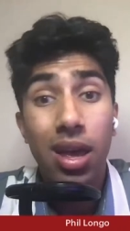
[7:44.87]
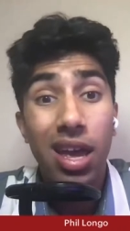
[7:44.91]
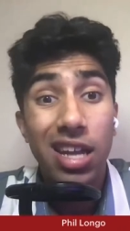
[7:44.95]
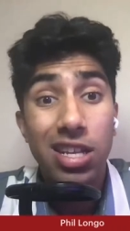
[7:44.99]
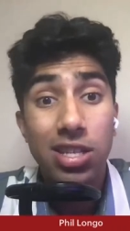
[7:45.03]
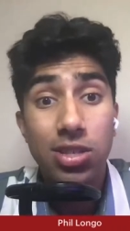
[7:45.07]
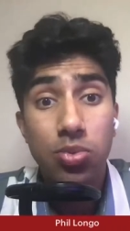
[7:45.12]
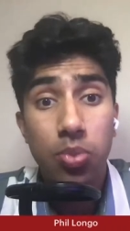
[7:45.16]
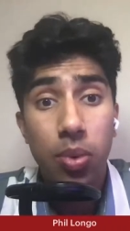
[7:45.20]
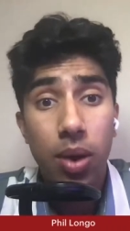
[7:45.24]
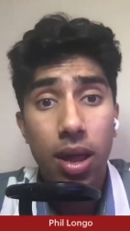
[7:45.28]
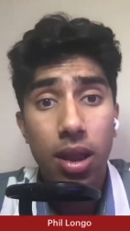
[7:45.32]

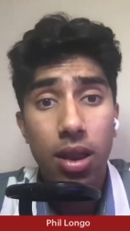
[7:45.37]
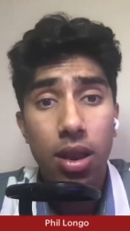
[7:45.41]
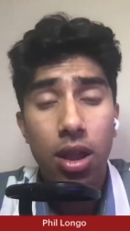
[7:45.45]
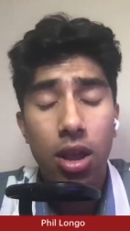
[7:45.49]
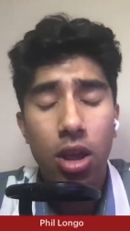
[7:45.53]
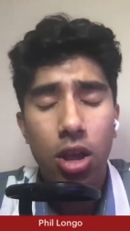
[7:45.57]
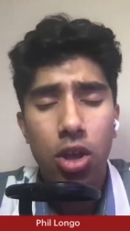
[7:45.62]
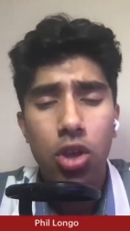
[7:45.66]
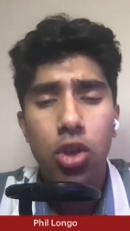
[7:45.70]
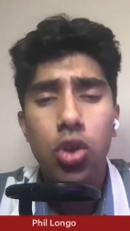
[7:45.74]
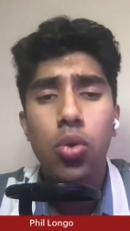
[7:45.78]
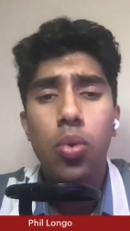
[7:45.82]
It's when
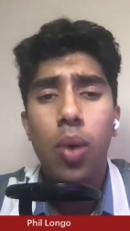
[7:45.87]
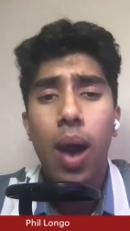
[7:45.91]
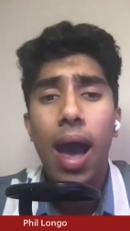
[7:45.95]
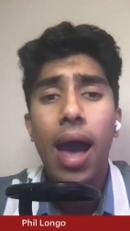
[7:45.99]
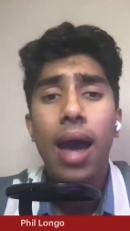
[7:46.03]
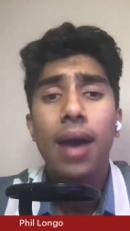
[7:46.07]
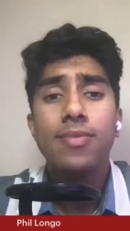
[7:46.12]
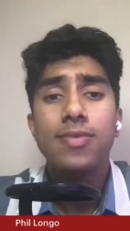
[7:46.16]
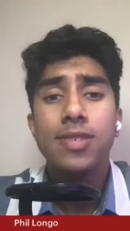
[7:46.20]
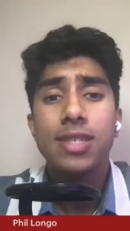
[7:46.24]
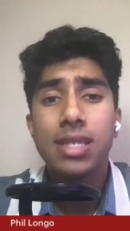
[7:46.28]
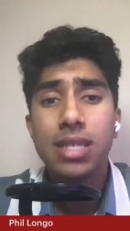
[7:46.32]
you
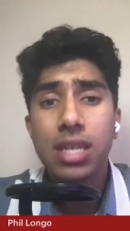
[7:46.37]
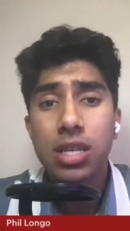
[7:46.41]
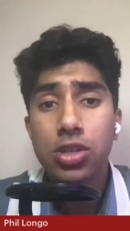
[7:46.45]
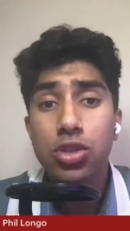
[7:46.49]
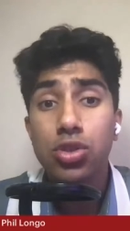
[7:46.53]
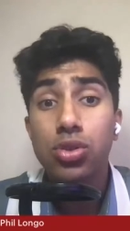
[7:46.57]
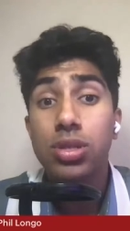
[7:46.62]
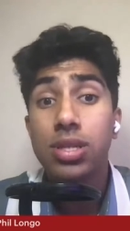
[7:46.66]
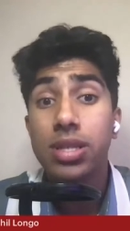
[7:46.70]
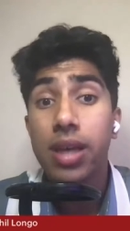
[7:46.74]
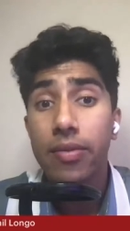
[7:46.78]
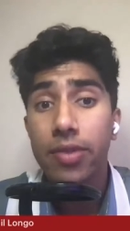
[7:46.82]
have
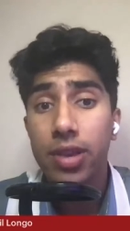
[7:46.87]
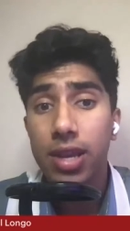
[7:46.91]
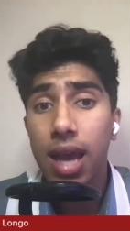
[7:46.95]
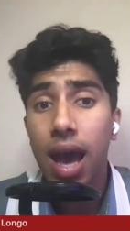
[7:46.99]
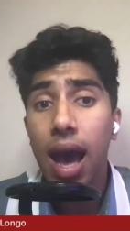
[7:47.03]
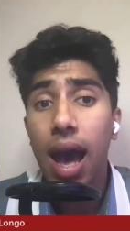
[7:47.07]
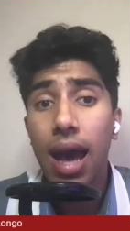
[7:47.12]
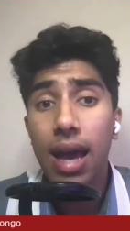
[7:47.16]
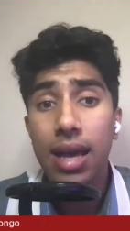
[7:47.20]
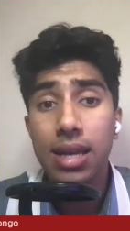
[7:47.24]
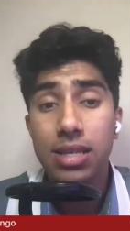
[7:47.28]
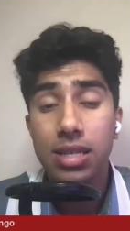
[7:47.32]
6 or 7
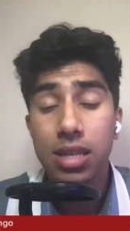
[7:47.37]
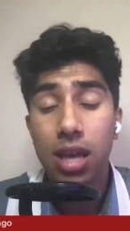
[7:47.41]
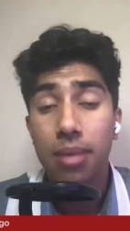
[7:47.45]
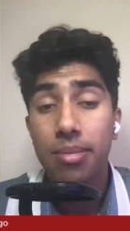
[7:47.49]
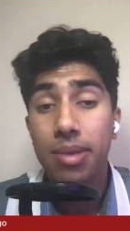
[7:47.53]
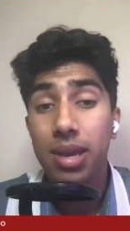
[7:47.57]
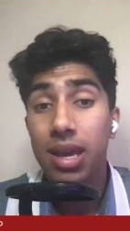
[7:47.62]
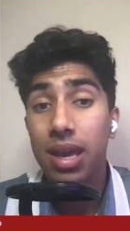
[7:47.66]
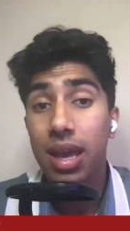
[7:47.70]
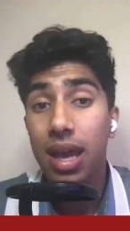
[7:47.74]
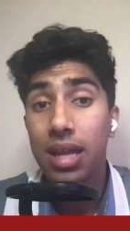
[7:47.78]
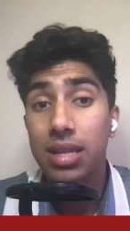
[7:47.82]
guys
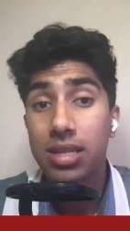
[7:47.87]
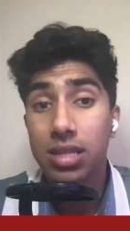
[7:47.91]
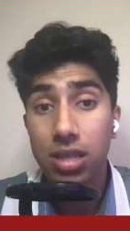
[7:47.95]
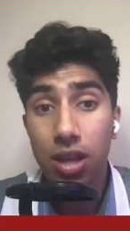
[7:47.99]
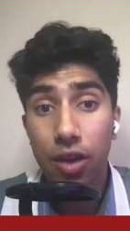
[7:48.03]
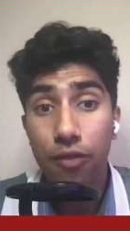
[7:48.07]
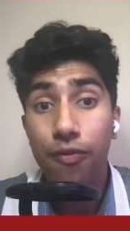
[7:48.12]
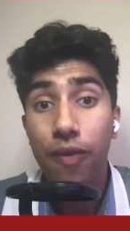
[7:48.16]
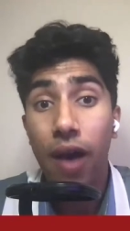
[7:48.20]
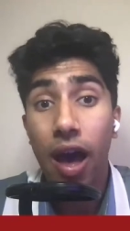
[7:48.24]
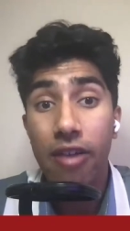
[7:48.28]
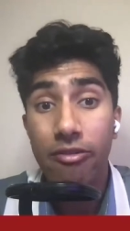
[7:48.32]
coming against
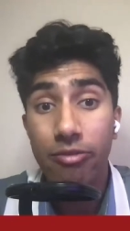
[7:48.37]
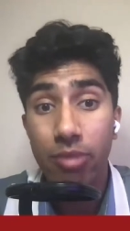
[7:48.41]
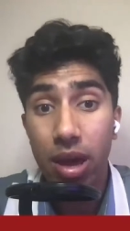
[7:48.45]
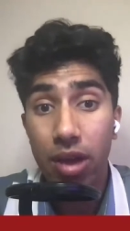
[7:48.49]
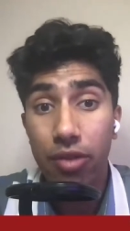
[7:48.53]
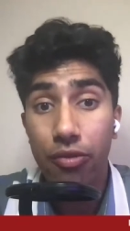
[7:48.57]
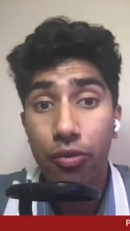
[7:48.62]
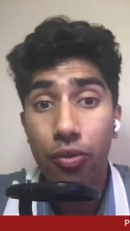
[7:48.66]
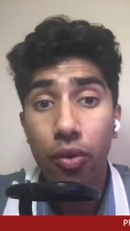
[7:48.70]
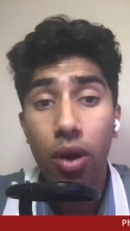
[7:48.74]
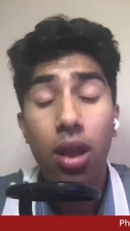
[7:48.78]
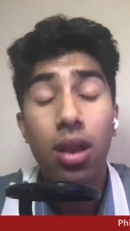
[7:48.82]
a
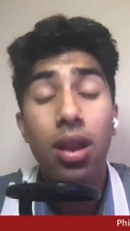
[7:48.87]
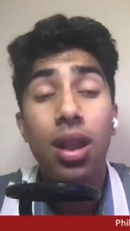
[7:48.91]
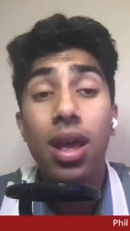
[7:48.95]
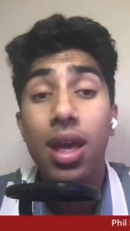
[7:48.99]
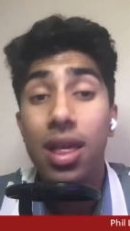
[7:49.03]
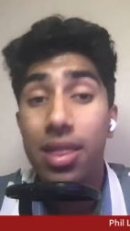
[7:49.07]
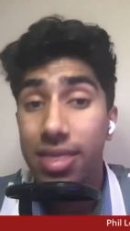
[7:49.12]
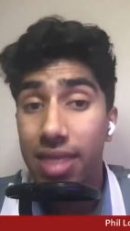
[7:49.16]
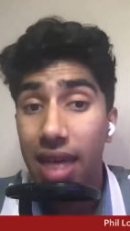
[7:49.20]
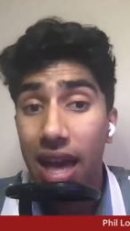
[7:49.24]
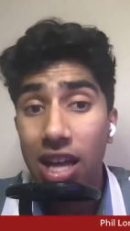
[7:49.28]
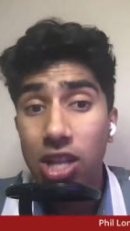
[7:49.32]
5-man front.
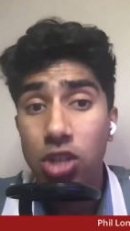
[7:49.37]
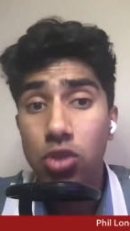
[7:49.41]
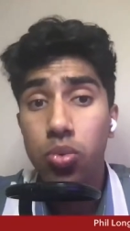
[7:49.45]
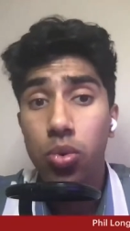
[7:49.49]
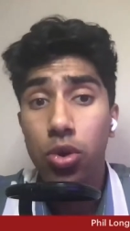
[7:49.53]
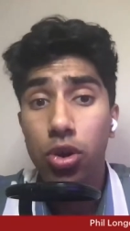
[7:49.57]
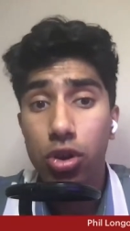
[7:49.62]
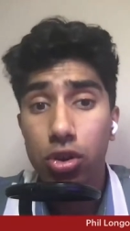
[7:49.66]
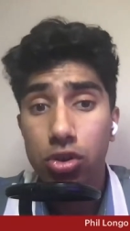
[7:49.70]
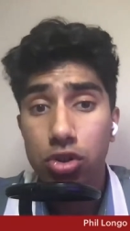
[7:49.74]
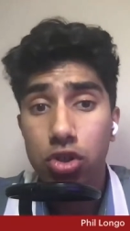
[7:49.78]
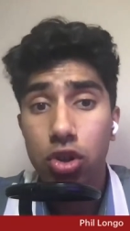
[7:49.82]
That's
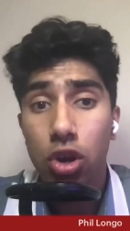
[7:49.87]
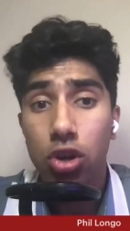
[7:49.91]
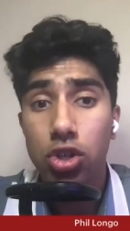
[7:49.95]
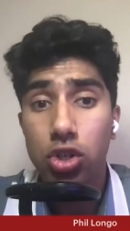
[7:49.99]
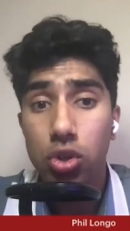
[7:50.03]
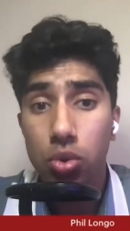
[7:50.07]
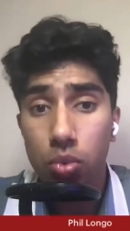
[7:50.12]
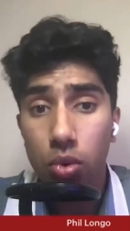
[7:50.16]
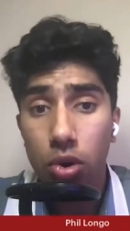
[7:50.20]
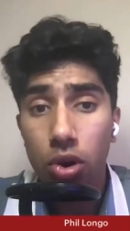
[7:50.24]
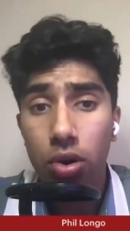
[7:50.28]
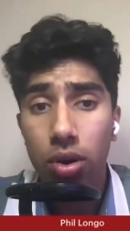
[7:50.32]
where you start
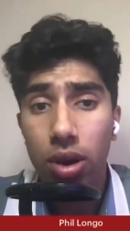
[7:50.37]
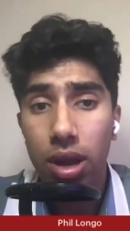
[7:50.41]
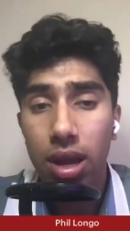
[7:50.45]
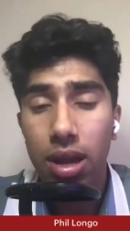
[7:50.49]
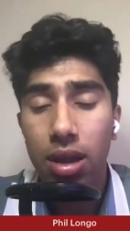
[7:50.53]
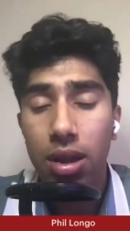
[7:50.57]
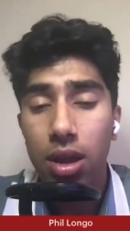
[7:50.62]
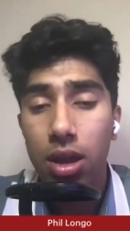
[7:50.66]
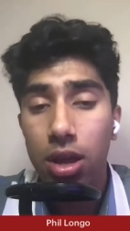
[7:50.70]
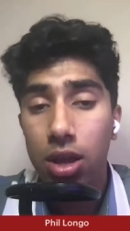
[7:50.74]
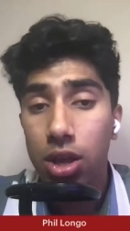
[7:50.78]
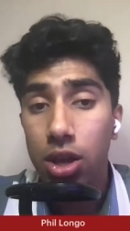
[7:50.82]
to
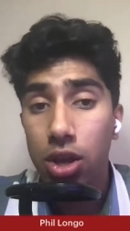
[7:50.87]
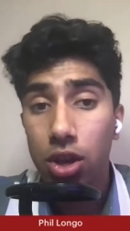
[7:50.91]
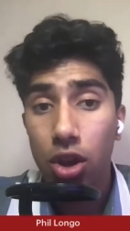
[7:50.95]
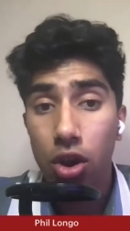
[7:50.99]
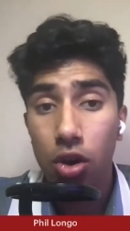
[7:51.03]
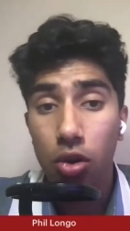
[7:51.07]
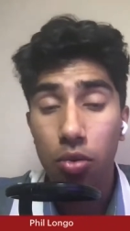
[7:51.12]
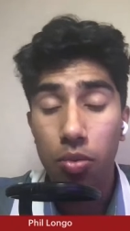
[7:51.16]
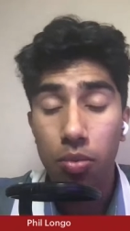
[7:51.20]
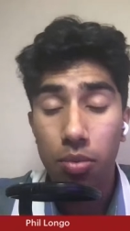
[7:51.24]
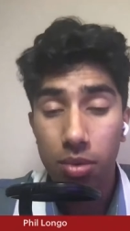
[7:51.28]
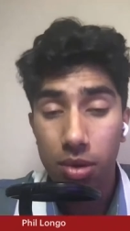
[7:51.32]
worry,
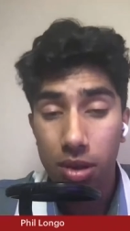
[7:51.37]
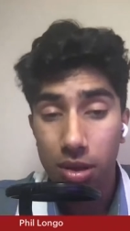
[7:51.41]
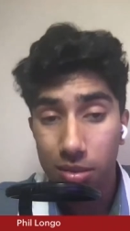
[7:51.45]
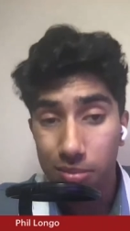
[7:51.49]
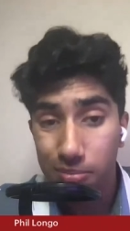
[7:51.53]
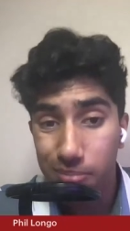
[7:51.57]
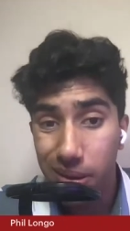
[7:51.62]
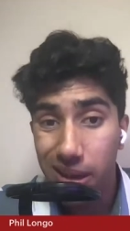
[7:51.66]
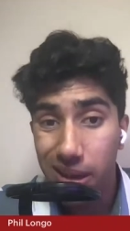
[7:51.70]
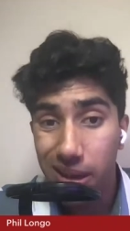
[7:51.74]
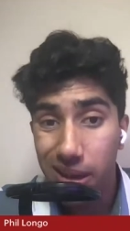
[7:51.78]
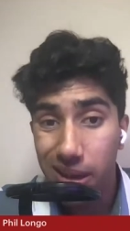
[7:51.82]

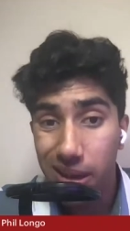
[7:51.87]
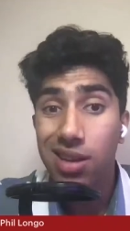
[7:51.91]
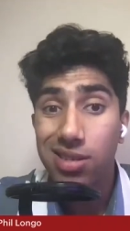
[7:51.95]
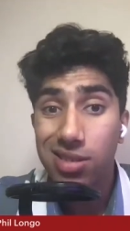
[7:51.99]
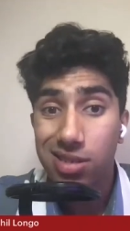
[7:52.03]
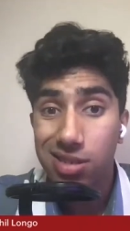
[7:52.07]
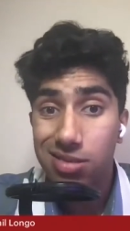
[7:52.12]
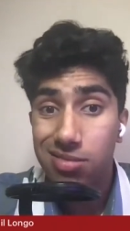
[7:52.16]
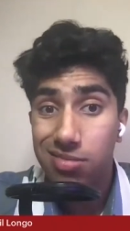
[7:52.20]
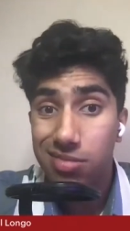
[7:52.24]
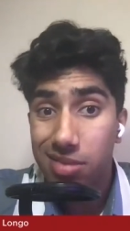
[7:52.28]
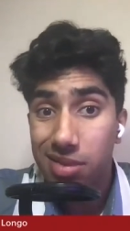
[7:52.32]

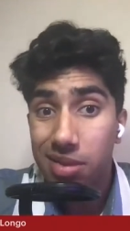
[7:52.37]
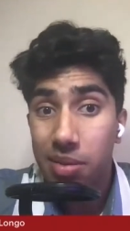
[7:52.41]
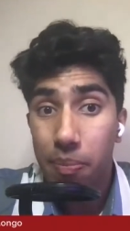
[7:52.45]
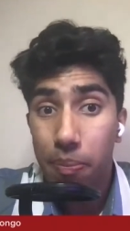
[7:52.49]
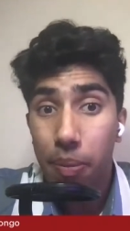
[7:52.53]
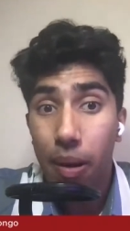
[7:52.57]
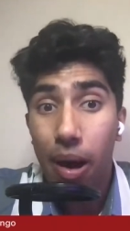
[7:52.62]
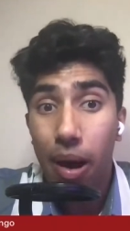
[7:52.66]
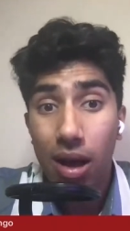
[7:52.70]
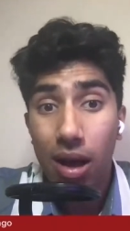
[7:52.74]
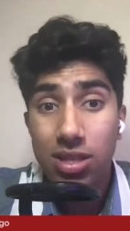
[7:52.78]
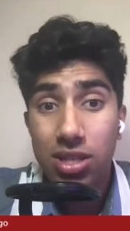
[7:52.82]
because the
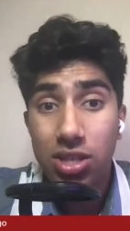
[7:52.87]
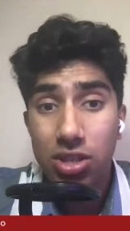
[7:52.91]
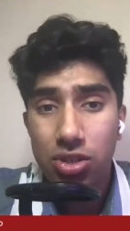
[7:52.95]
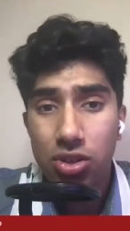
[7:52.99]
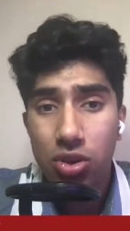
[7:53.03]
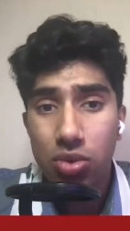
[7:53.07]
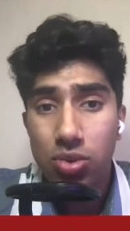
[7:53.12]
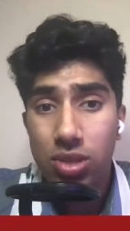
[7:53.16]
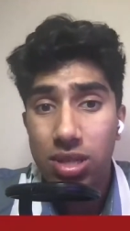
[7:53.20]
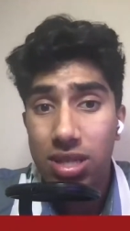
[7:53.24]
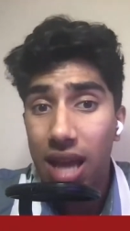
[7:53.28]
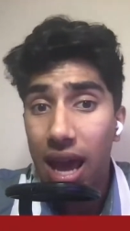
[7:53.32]
box is
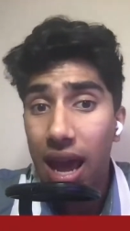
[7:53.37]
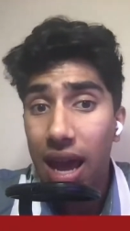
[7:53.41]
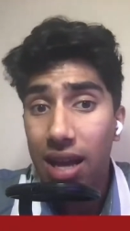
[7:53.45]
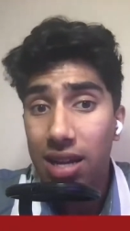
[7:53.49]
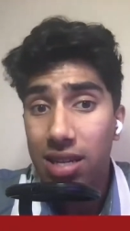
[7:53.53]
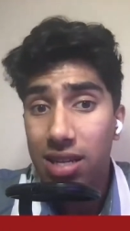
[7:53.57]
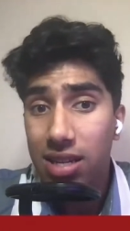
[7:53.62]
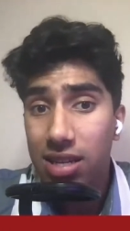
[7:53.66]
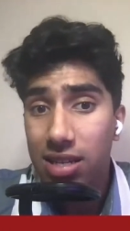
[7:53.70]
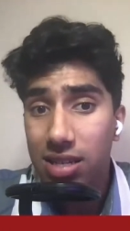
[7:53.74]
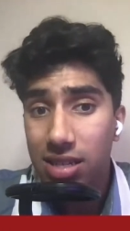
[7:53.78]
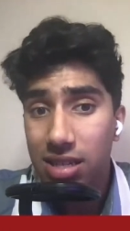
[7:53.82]
so
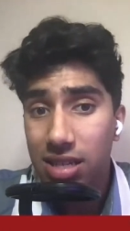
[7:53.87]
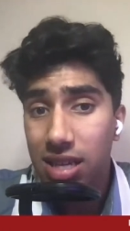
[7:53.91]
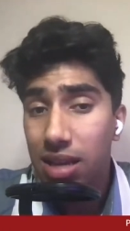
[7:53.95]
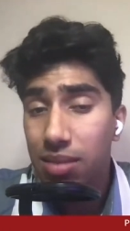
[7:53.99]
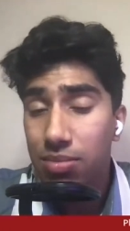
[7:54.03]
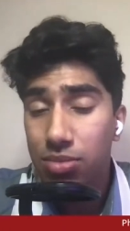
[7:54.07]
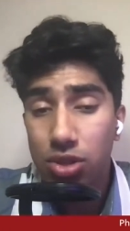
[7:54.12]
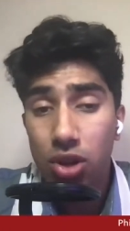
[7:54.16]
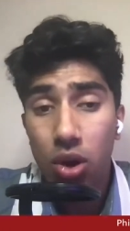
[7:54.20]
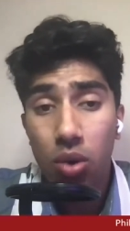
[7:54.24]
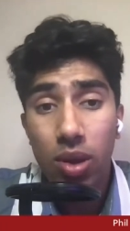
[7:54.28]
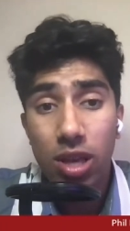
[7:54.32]
stacked, because
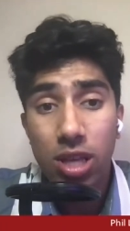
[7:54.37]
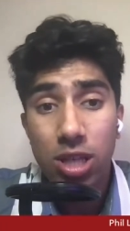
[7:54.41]
teams